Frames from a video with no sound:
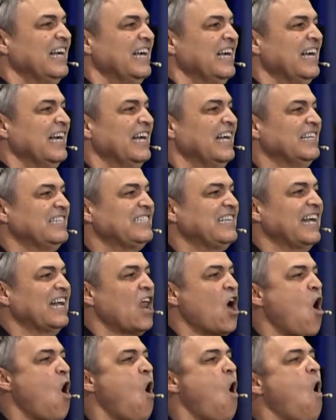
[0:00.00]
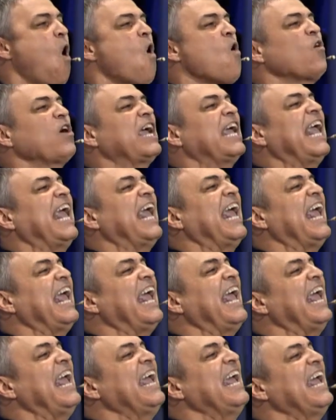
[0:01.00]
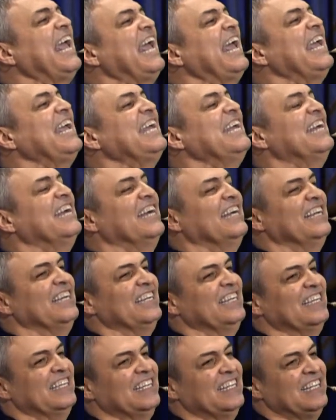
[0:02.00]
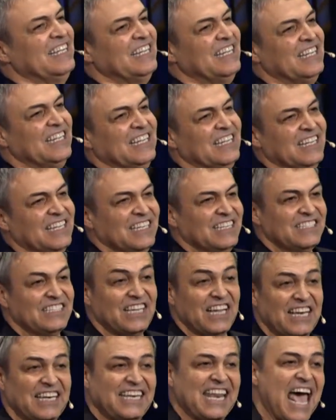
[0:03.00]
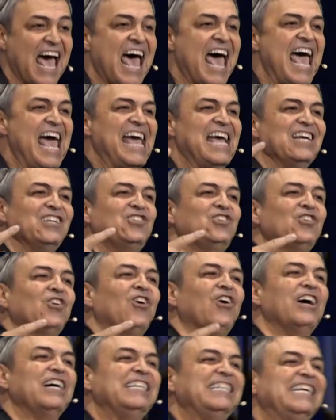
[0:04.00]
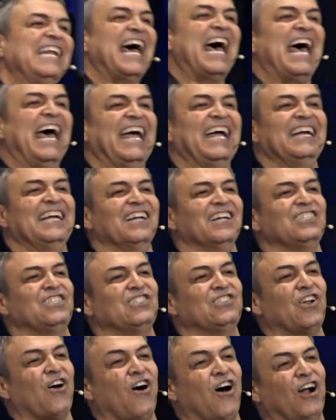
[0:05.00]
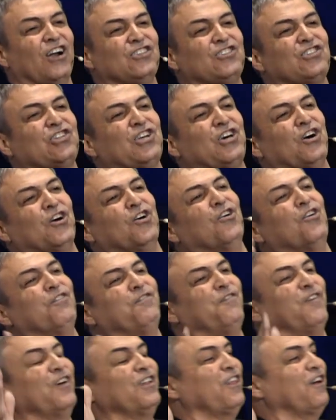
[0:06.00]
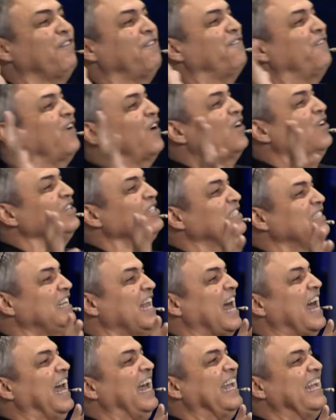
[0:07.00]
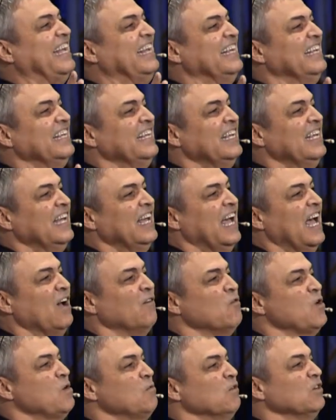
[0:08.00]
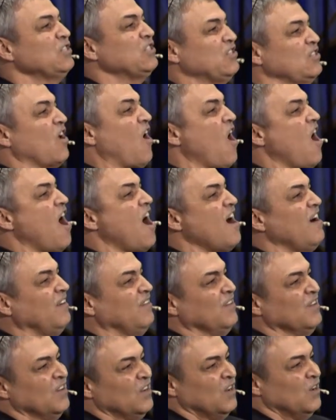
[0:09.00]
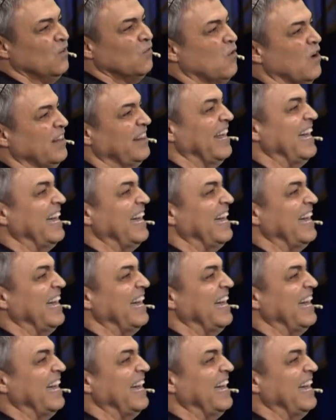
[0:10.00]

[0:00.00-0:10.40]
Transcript: and said, Oh, King, today's your day to start school for the first day. And we will start with a